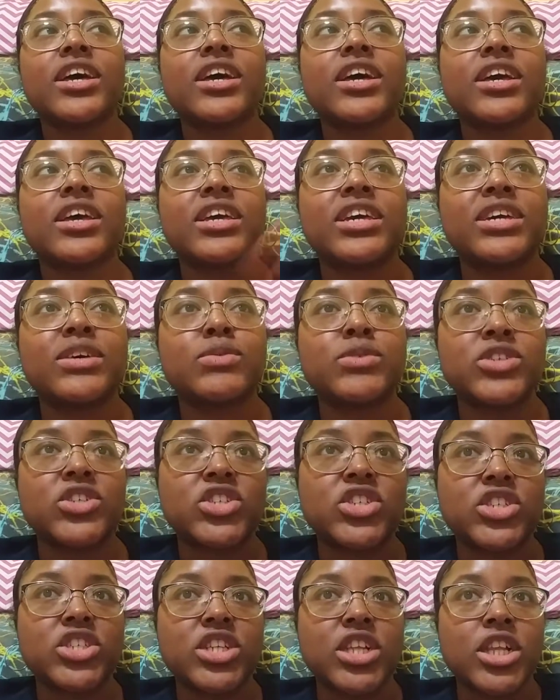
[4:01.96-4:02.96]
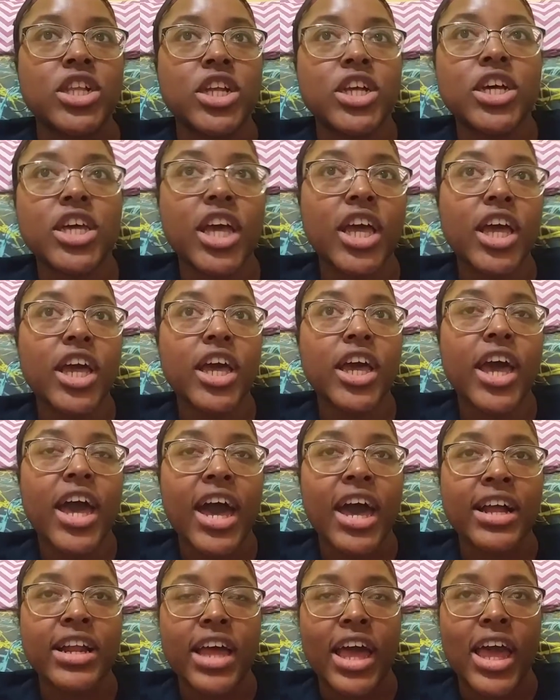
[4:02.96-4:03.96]
He was just looking
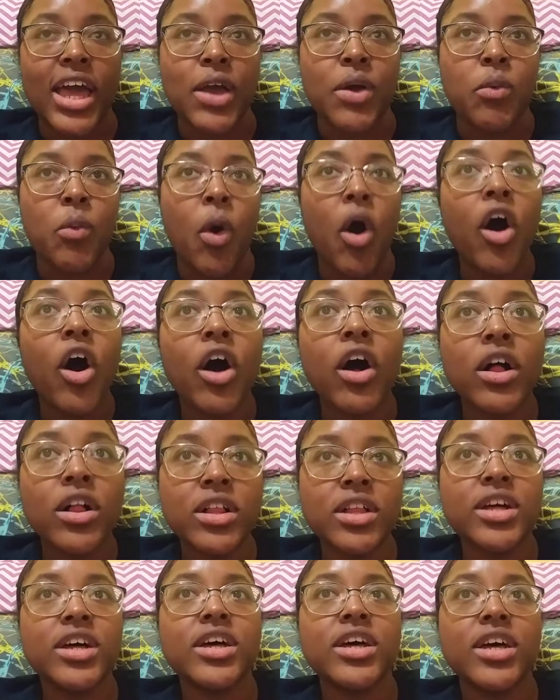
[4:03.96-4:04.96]
at a wall.